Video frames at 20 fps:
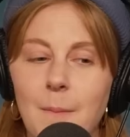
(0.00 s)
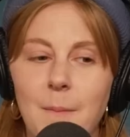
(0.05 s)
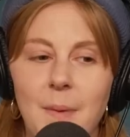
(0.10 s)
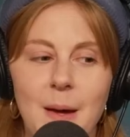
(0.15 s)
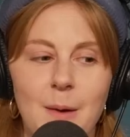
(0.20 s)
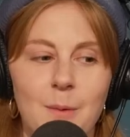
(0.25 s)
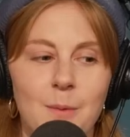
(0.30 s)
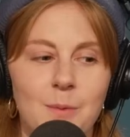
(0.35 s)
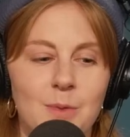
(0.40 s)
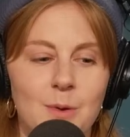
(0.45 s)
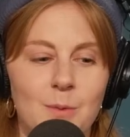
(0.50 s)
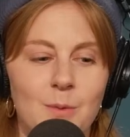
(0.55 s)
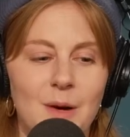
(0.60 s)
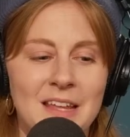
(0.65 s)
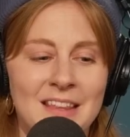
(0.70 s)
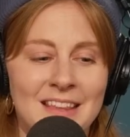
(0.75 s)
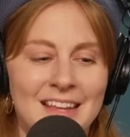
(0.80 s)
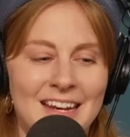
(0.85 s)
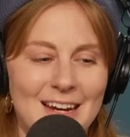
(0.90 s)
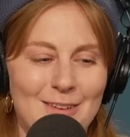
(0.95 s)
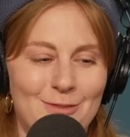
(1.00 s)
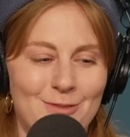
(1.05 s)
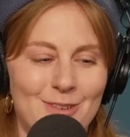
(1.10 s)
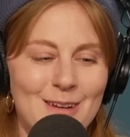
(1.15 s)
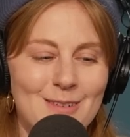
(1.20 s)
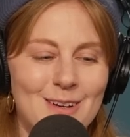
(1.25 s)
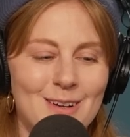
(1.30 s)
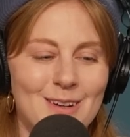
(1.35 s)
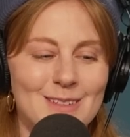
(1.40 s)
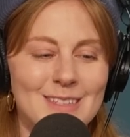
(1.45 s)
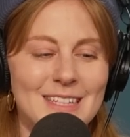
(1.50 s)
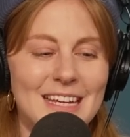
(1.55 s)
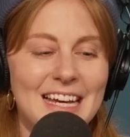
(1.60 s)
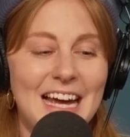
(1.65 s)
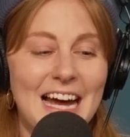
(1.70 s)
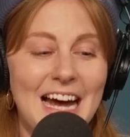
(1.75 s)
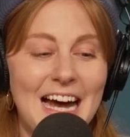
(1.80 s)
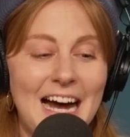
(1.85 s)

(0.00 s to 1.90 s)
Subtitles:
But the way that I framed it, I was like,